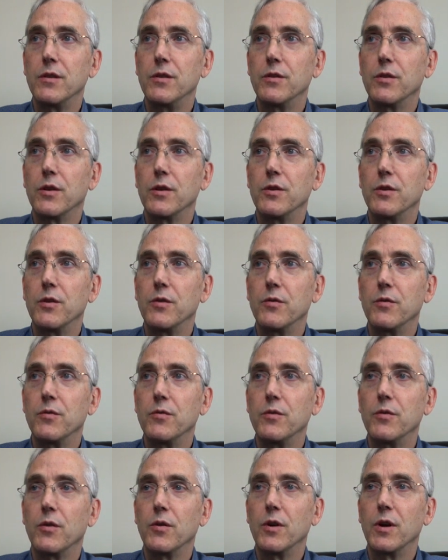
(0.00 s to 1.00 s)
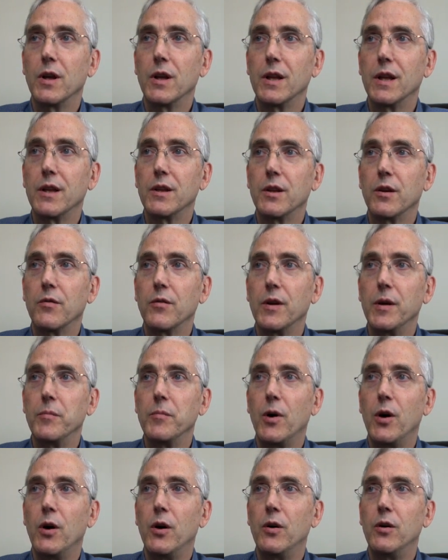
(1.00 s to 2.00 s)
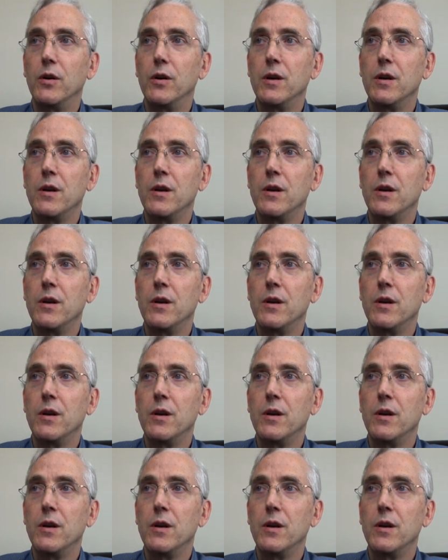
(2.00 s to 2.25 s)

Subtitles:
click the green ball.